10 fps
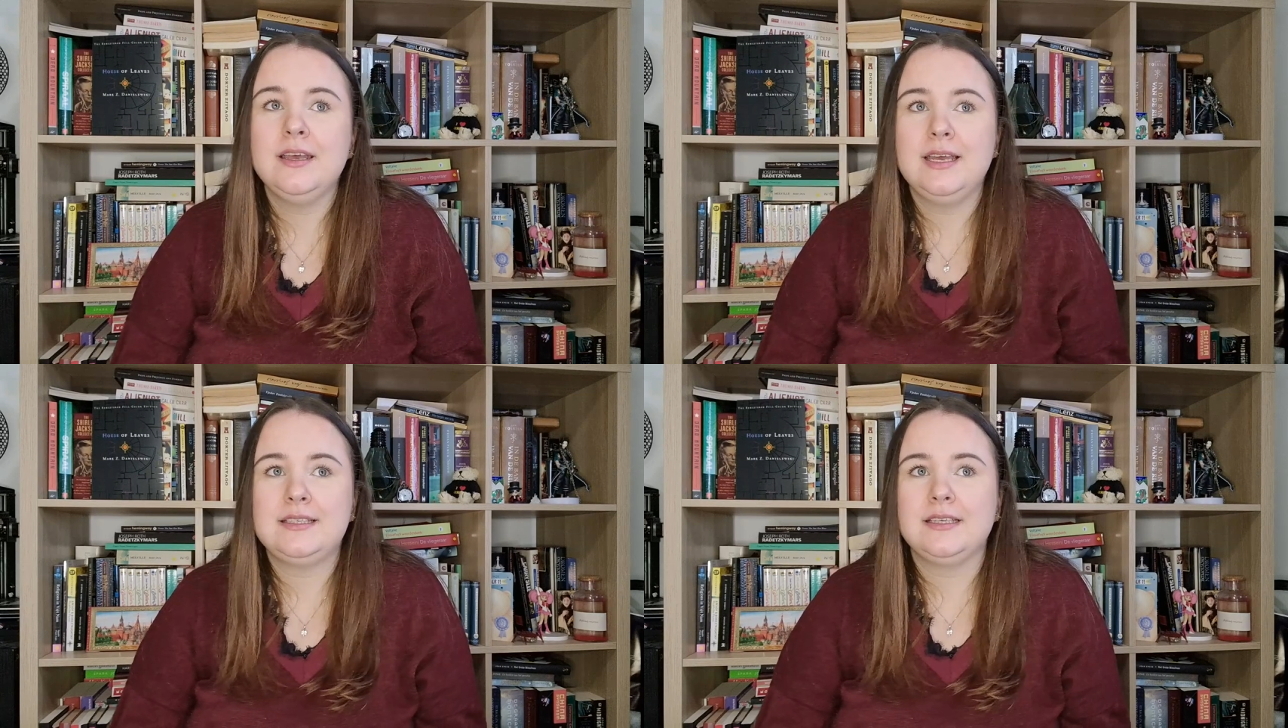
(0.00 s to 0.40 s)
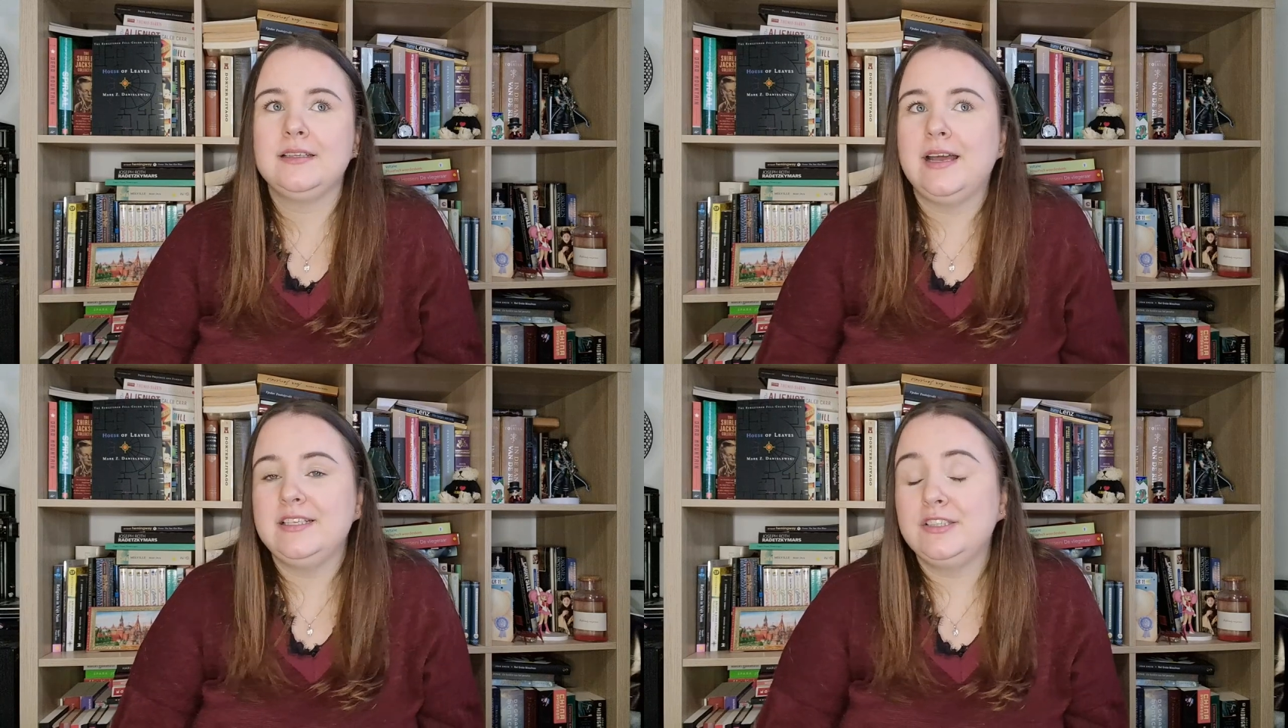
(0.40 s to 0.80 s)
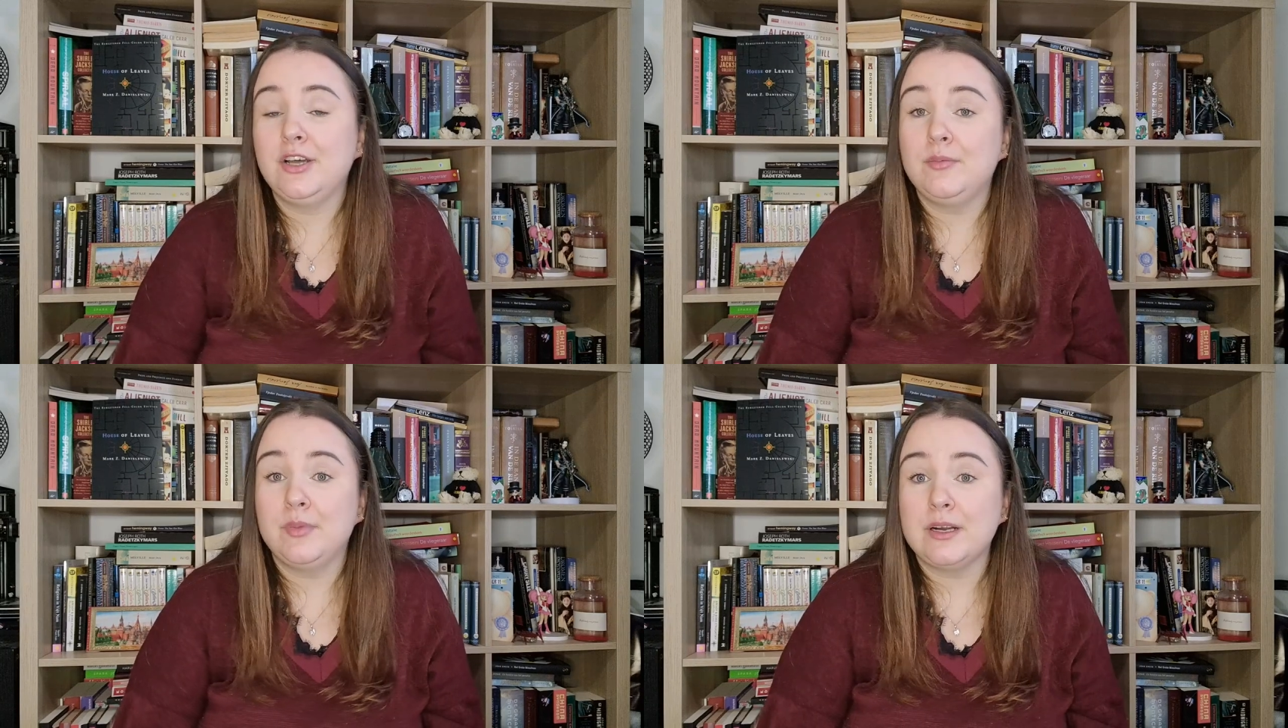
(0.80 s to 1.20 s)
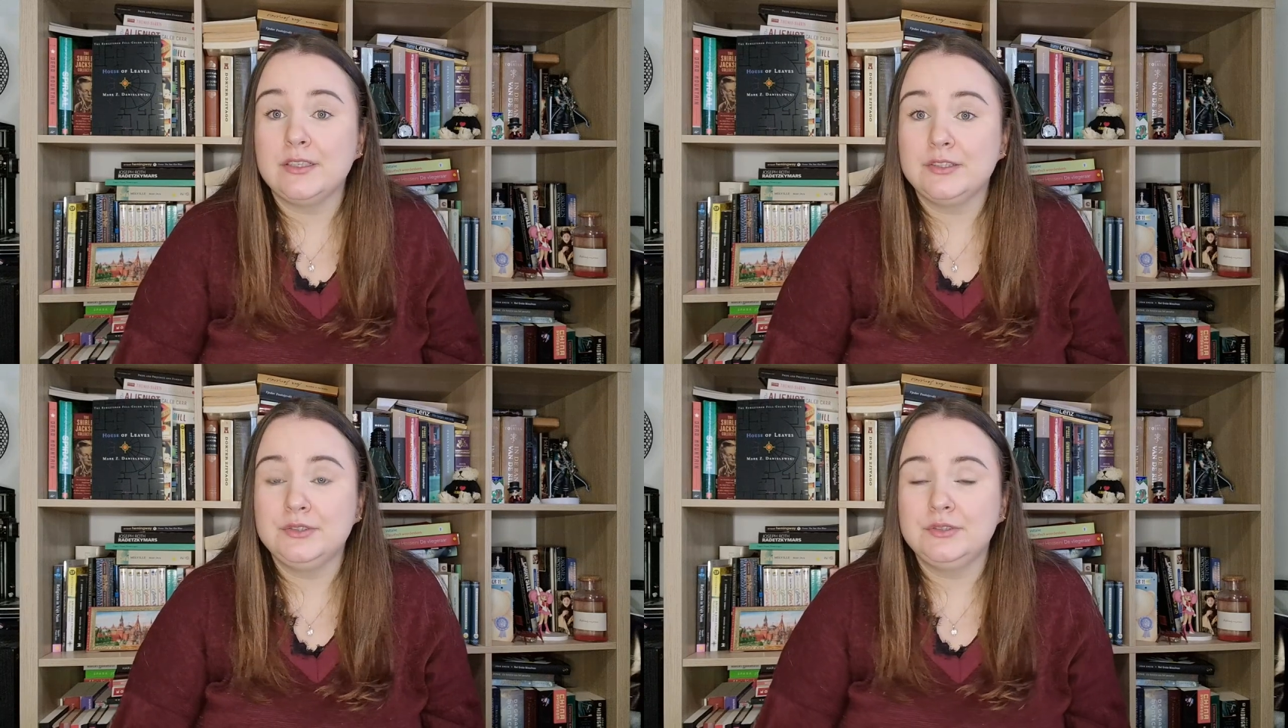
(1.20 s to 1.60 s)
it's a nice
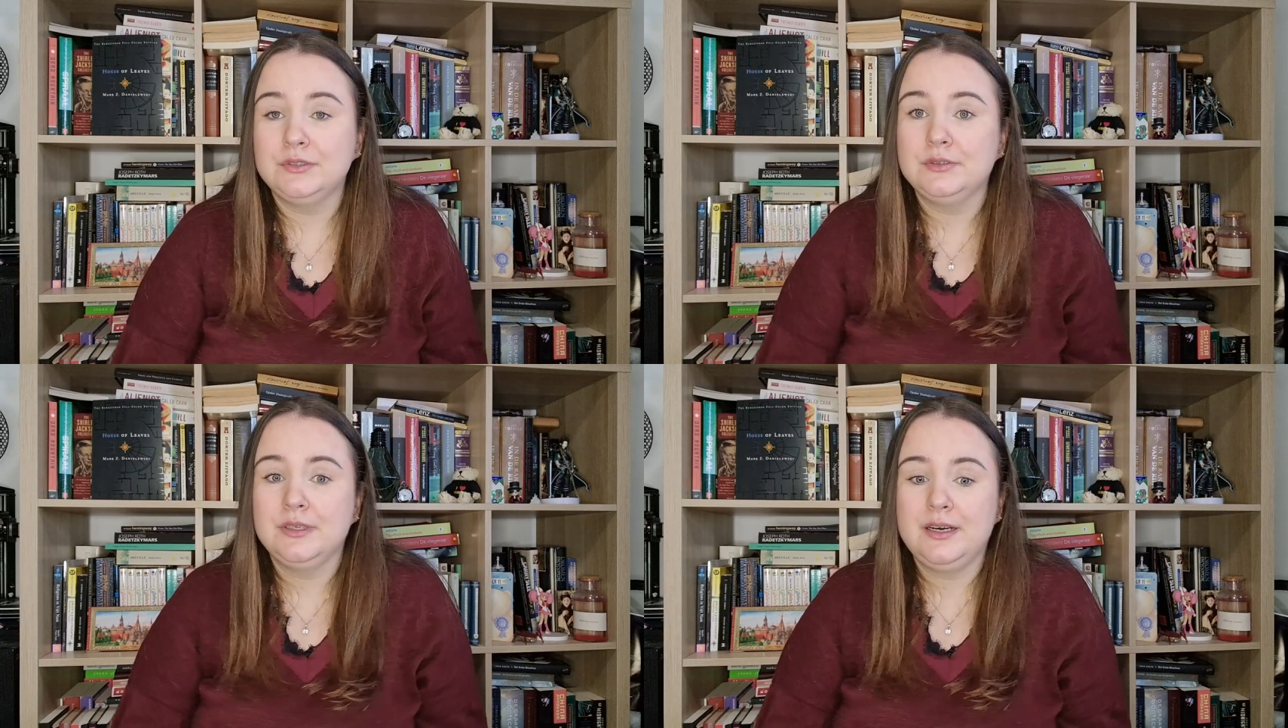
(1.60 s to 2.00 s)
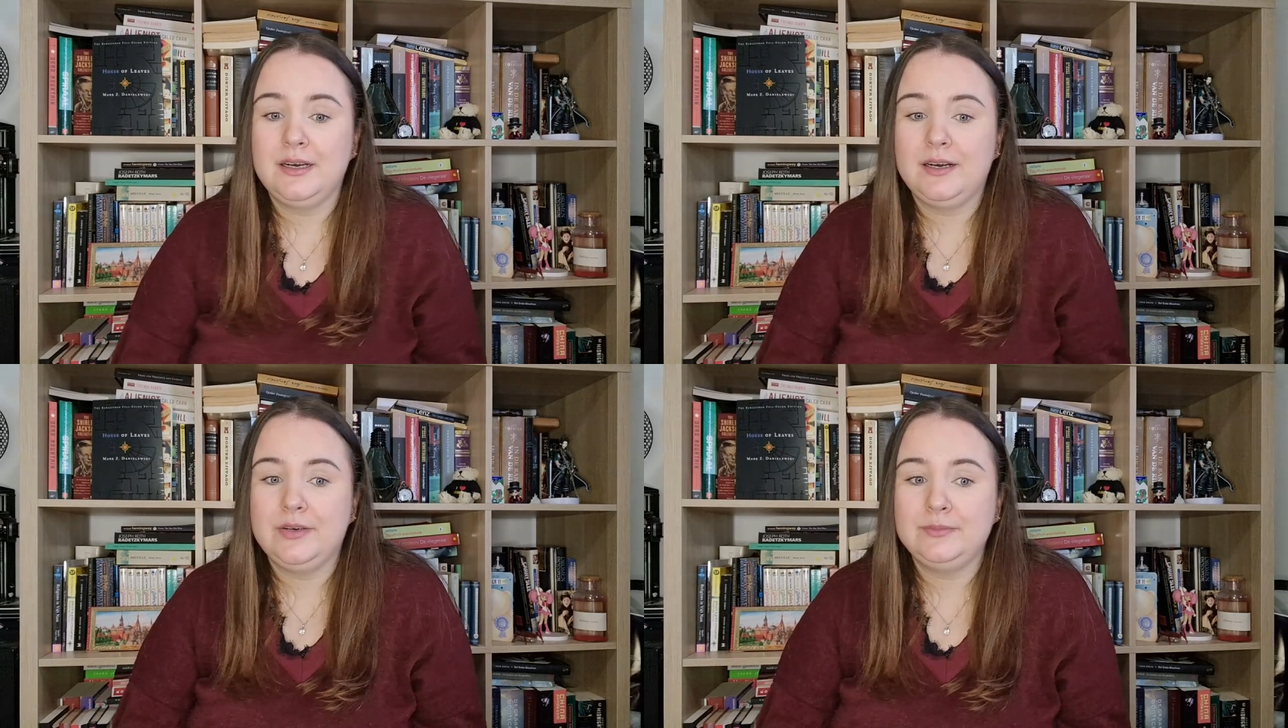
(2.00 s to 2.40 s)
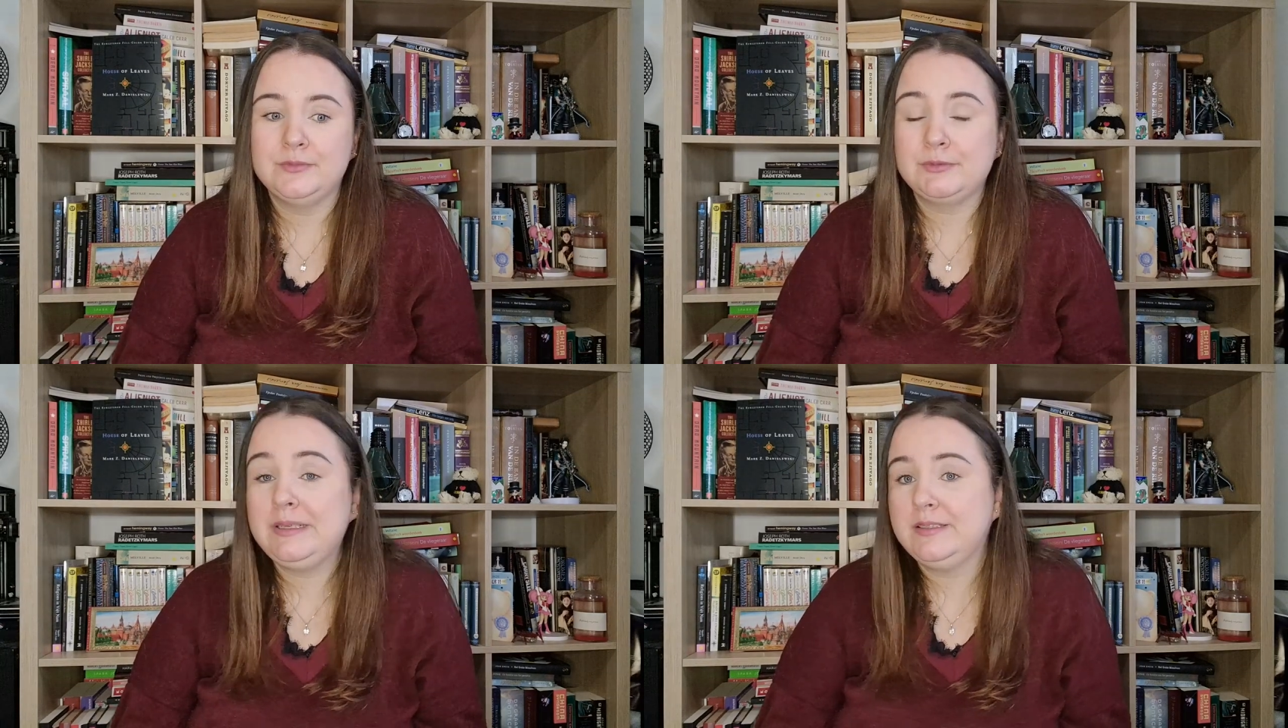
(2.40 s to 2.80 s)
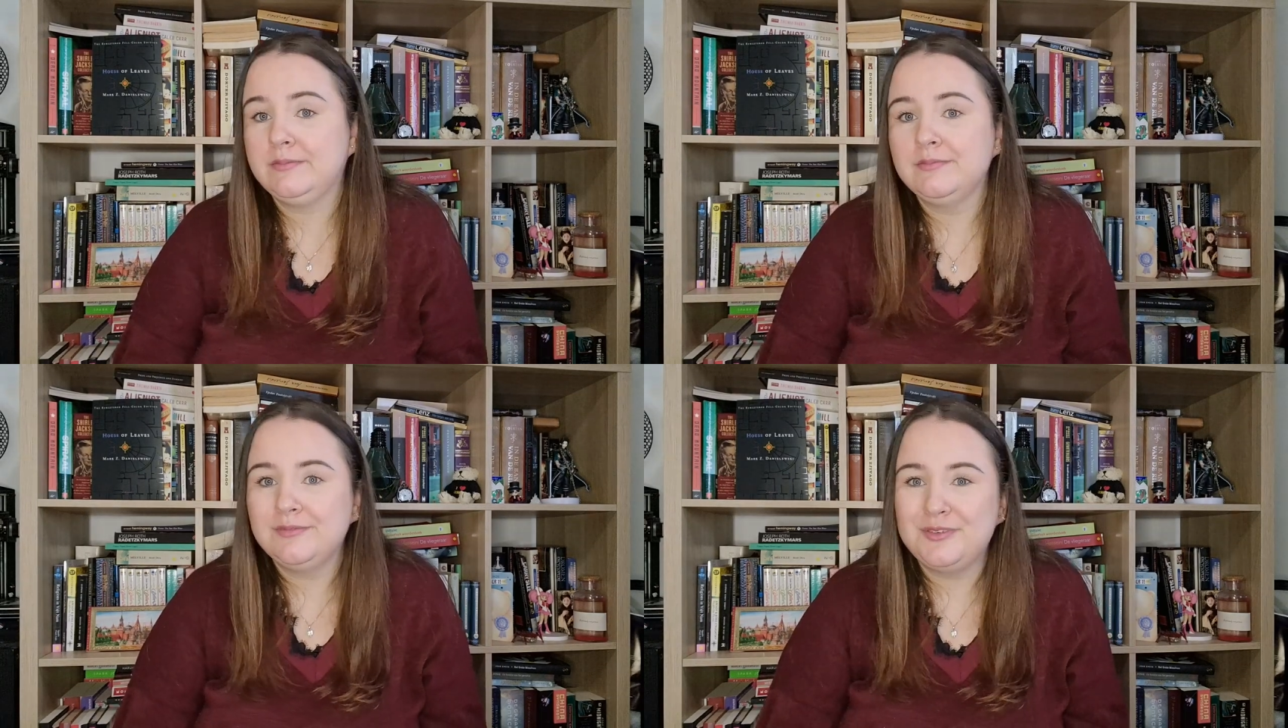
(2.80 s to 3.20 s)
number to read
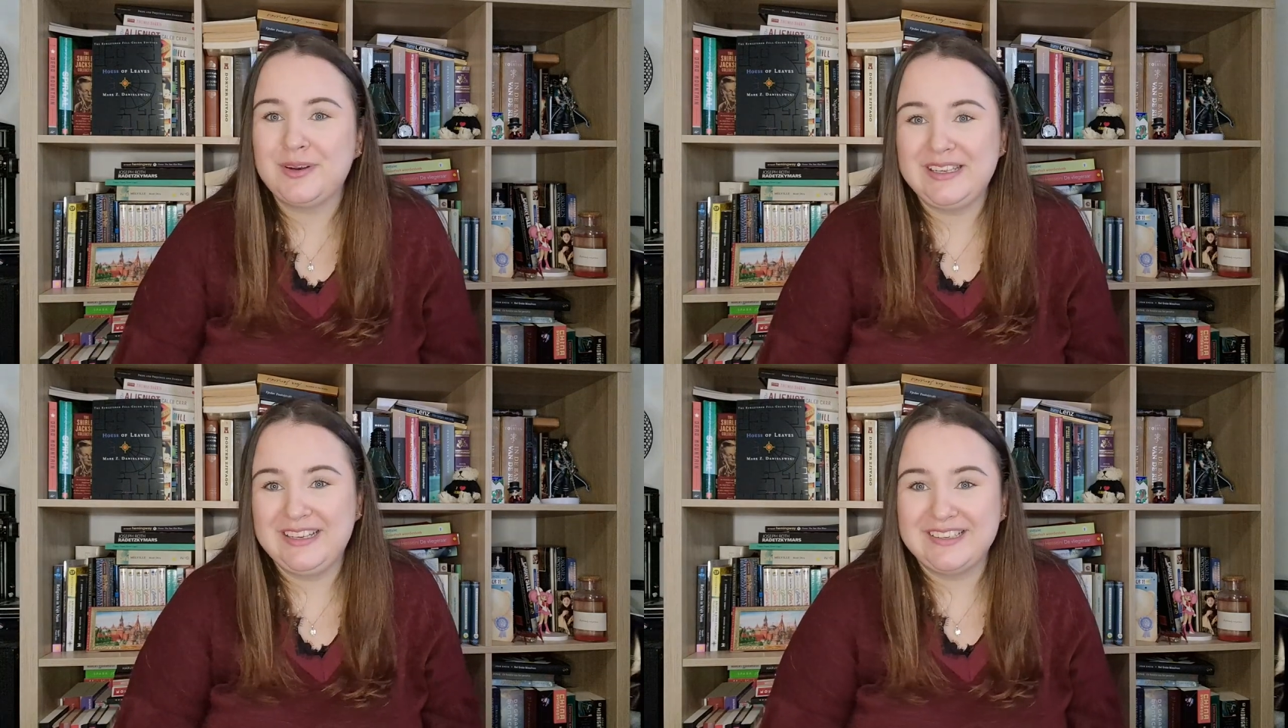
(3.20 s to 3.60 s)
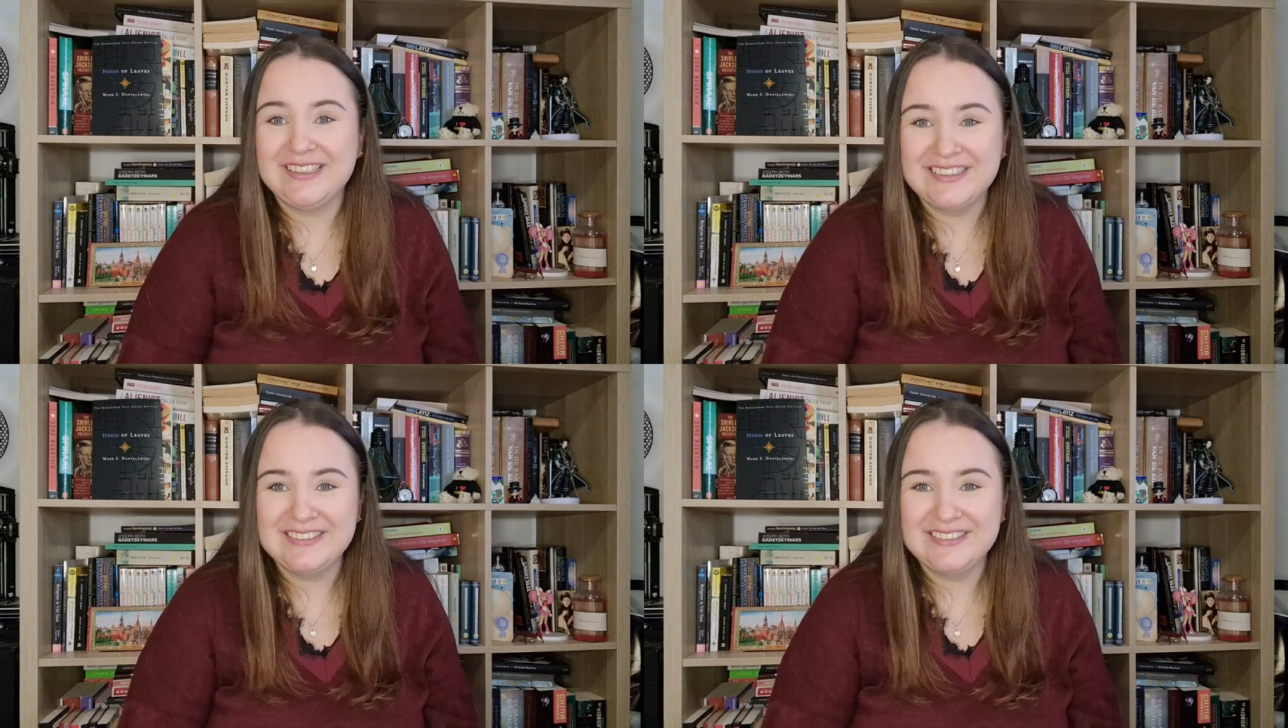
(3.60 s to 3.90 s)
for a year.